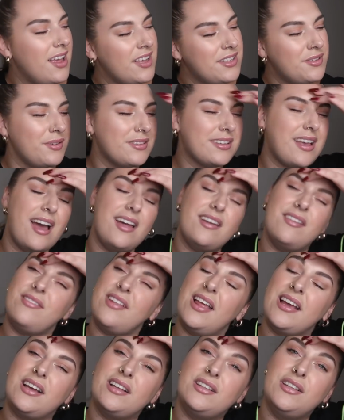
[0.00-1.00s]
so it's kind of
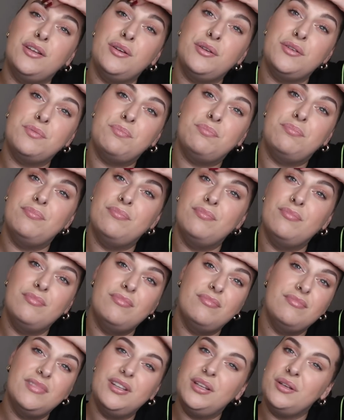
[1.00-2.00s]
like a
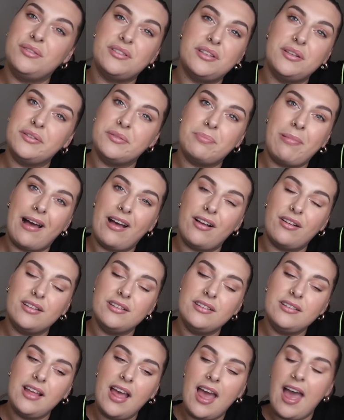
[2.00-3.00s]
lose-lose
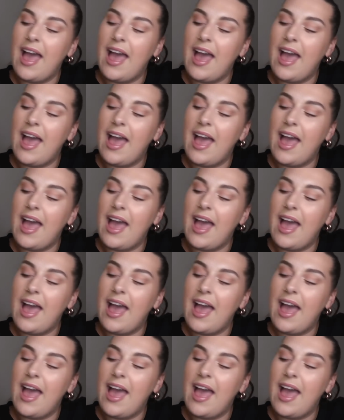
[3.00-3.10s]
battle.